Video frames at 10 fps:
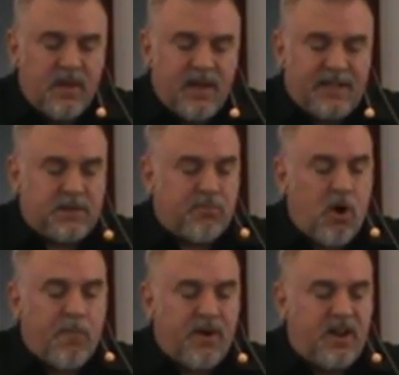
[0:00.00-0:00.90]
as
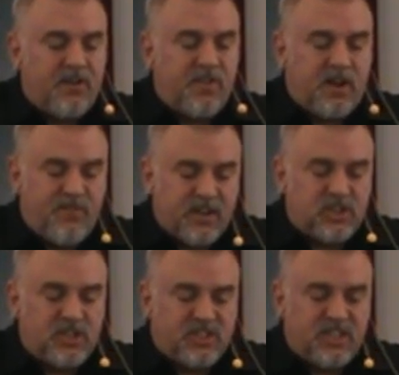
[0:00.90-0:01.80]
appropriate under the
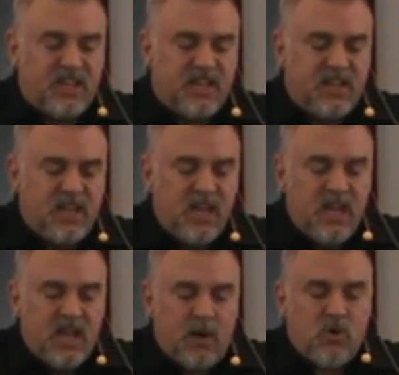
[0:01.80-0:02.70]
conviction of sin,
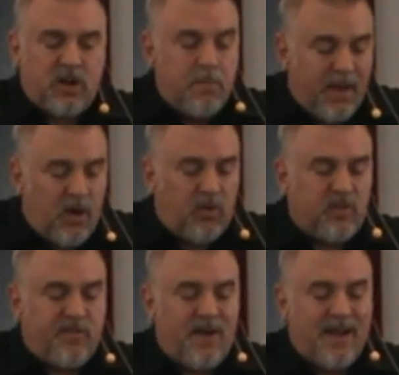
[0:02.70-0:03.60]
and we're
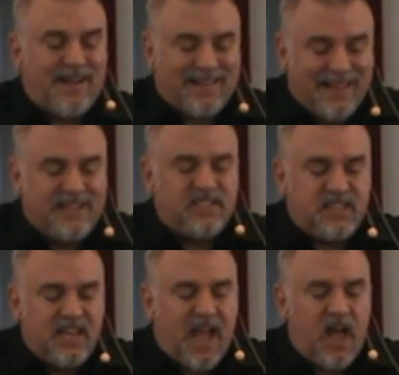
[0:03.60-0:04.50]
compelled to find
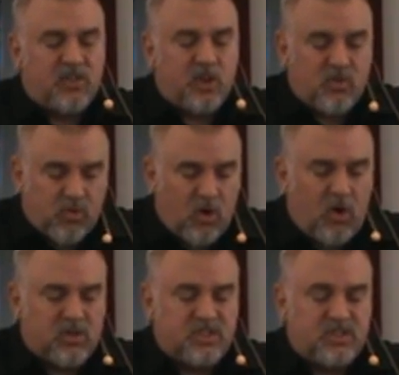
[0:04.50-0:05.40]
cleansing at the
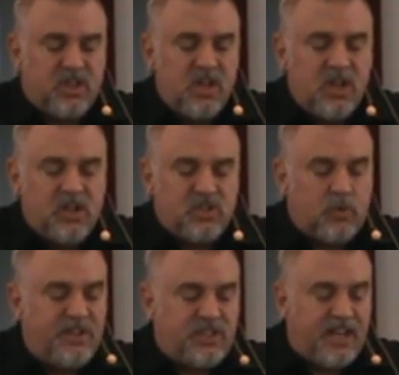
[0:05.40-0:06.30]
cross.
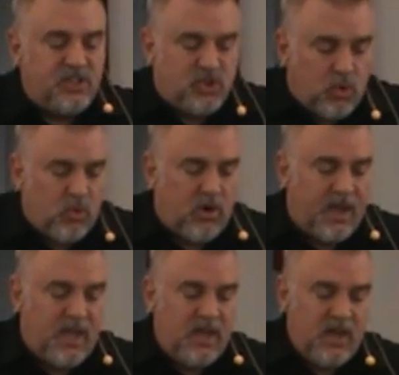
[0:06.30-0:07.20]
So we take
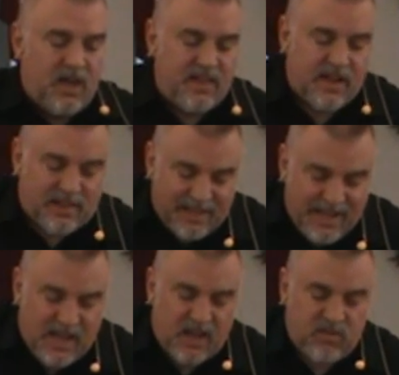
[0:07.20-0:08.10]
joy in the
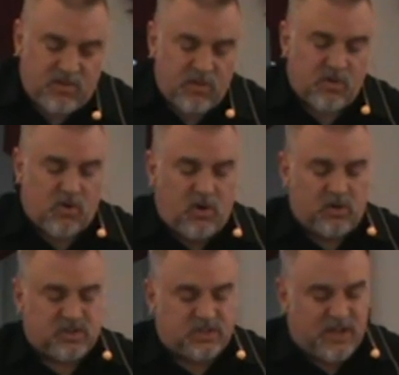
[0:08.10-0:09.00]
clinging to the
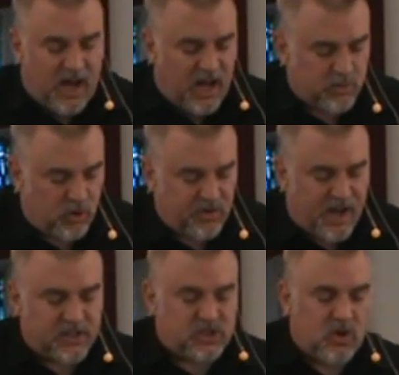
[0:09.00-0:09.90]
cross. God will
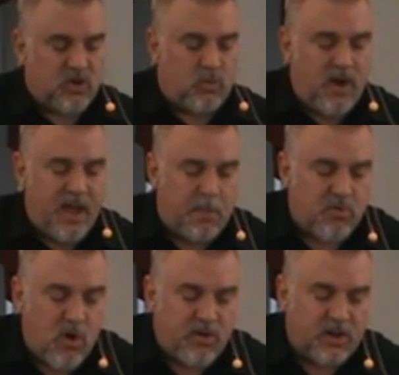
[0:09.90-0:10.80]
not turn away
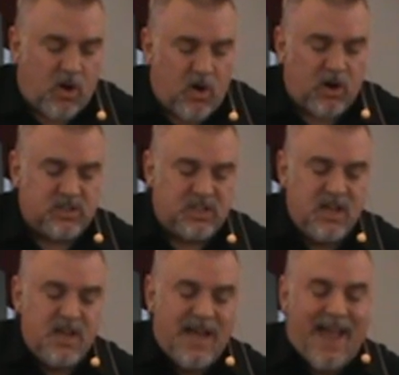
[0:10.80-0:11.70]
a broken heart
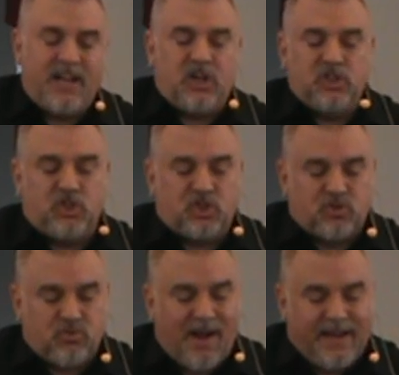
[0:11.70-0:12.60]
and
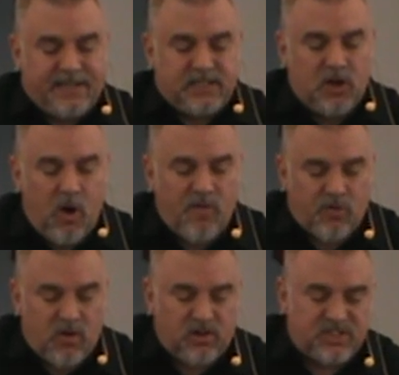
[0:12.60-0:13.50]
contrite
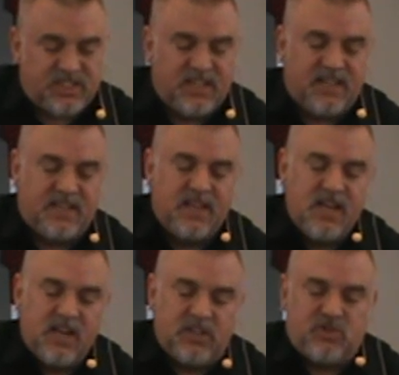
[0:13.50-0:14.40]
over our sin.
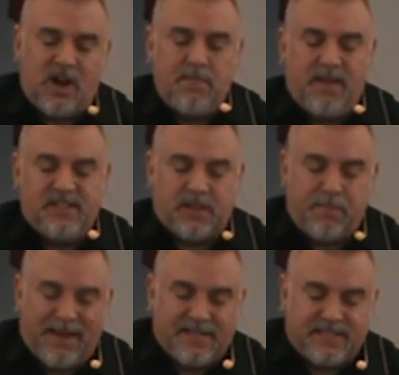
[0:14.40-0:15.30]
Contrite means a
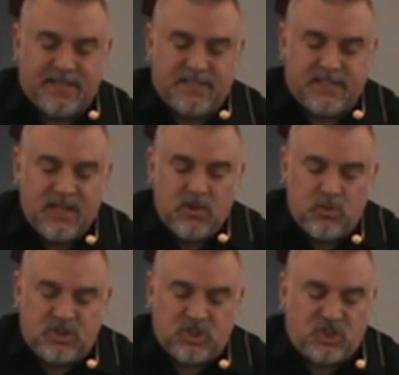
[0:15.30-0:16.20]
penitent,
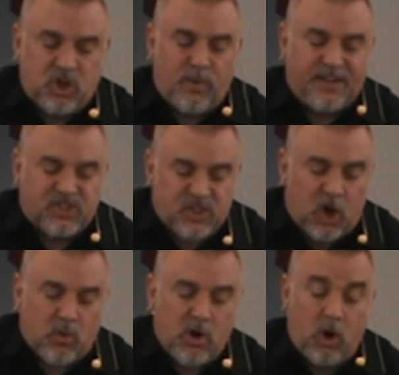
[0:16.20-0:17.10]
which is showing
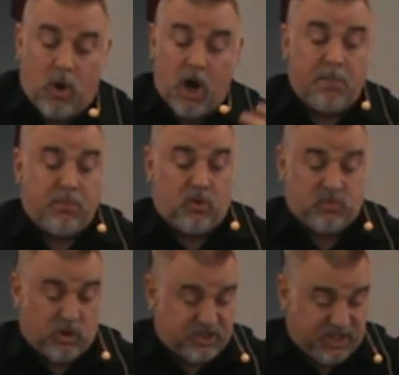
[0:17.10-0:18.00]
sorrow,
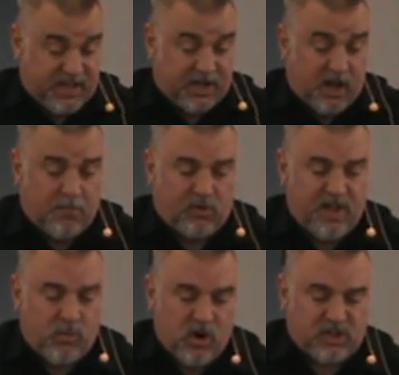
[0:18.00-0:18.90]
humble. Once again, humble.
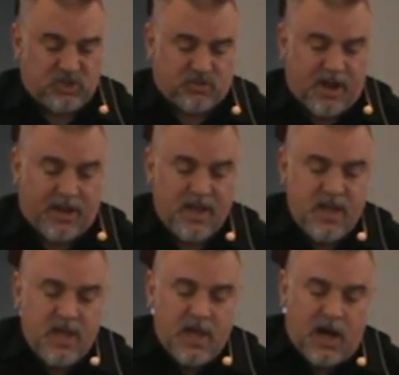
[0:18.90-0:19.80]
That word contrite
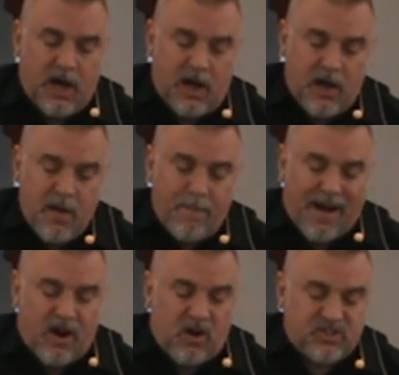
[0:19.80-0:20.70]
uh,
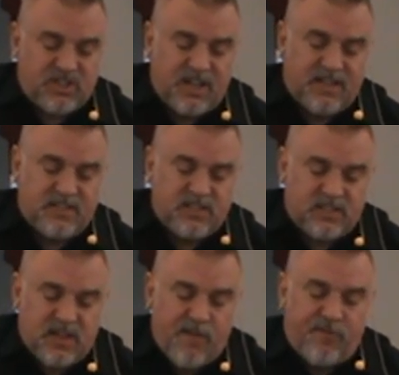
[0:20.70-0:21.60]
by our
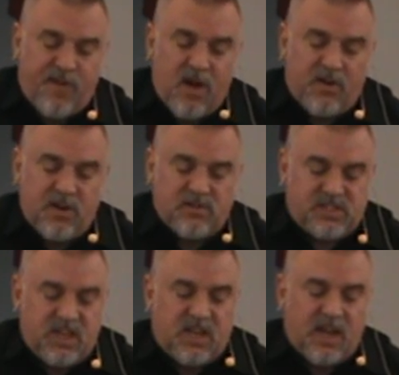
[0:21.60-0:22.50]
sins and failures,
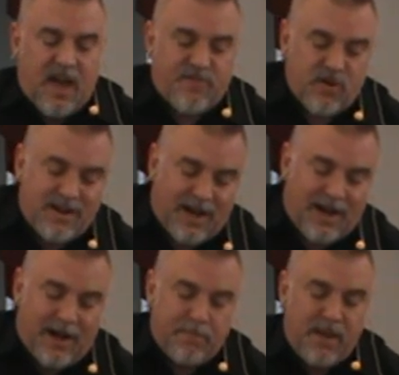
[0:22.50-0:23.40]
seeking after
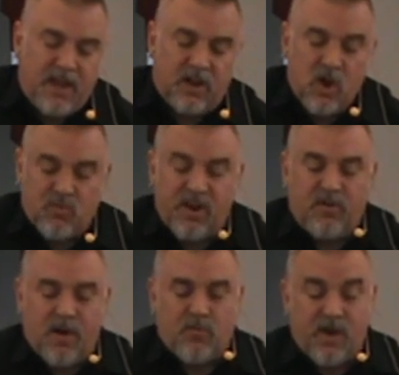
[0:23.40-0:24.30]
God, being
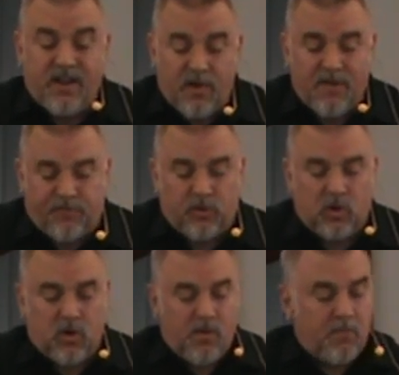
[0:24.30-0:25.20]
regret, regretful
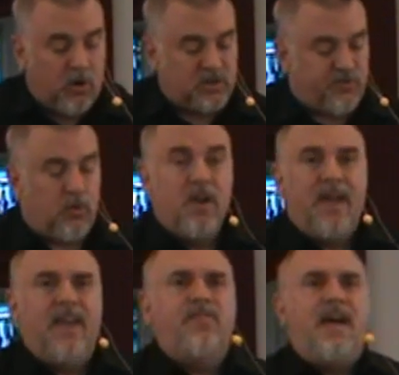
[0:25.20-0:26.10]
or remorseful.
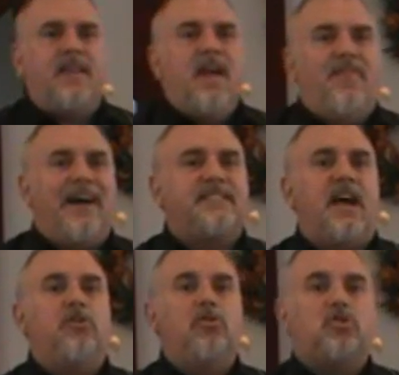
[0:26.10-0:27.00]
Isn't that, that's
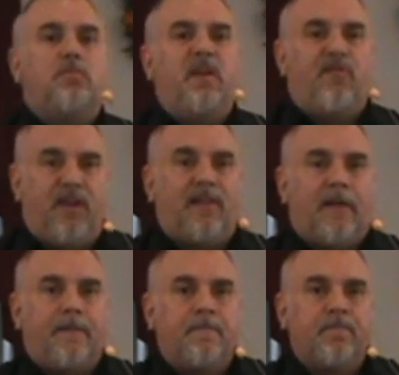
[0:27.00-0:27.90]
how you should be
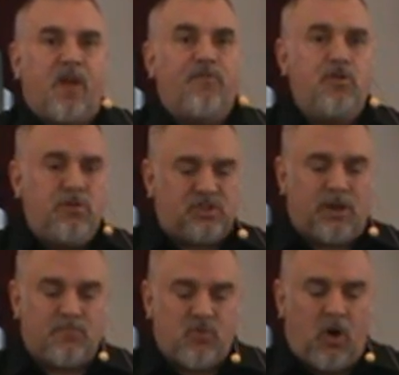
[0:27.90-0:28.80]
feeling. And if you do
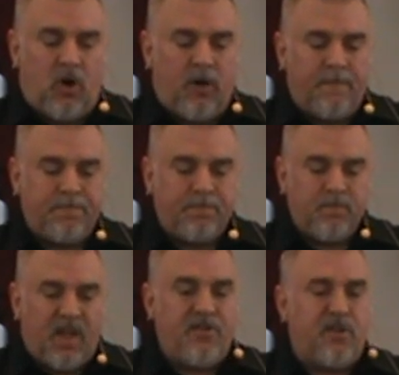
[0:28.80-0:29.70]
something wrong
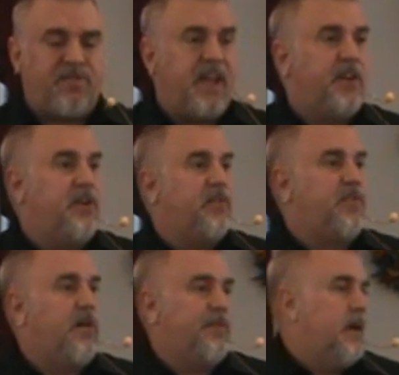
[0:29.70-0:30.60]
and you're thinking to
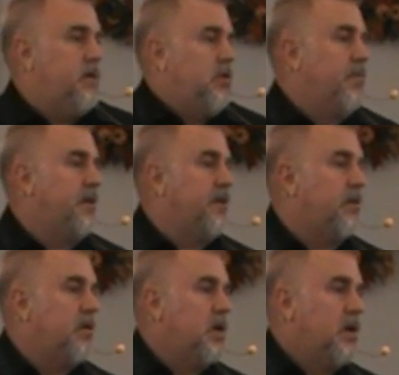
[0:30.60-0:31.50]
yourself, man, no big
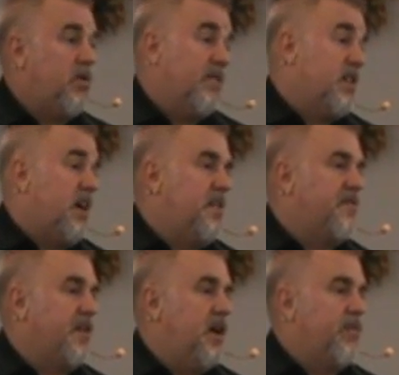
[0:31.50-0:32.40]
deal. We have a God
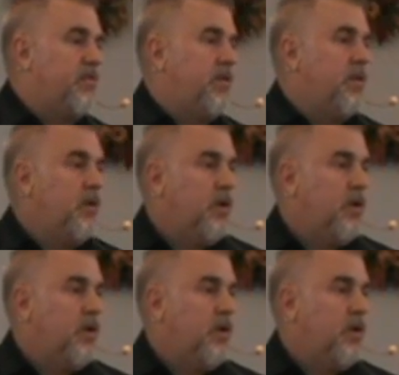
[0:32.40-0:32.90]
that forgives.